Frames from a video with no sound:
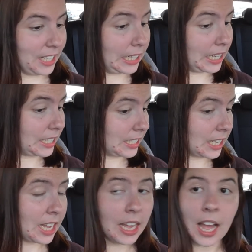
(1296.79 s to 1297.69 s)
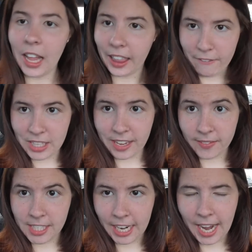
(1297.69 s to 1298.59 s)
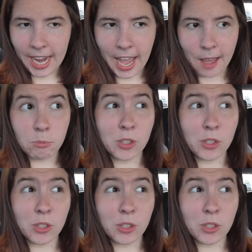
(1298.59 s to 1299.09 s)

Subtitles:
It is 11:17 a.m.